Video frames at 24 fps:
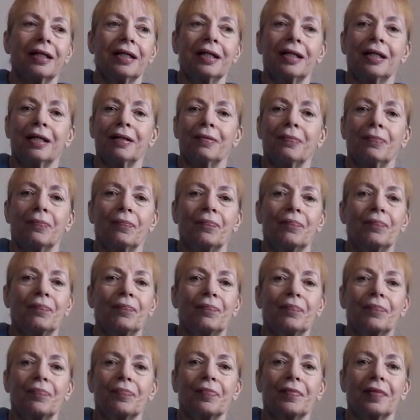
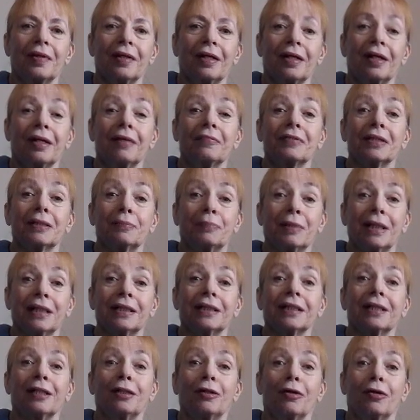I've
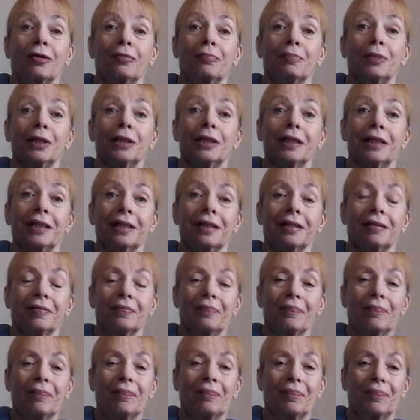spent a lot of money
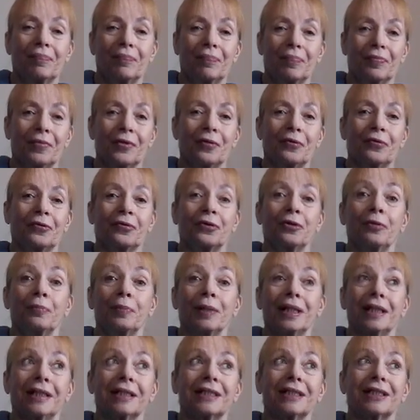through
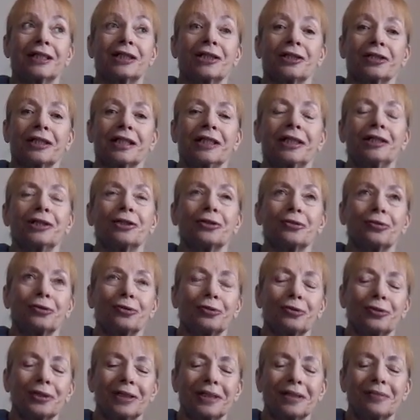being stuck
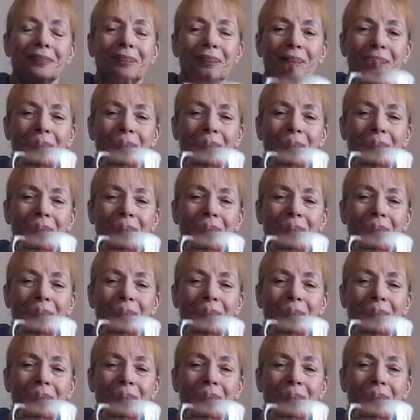indoors.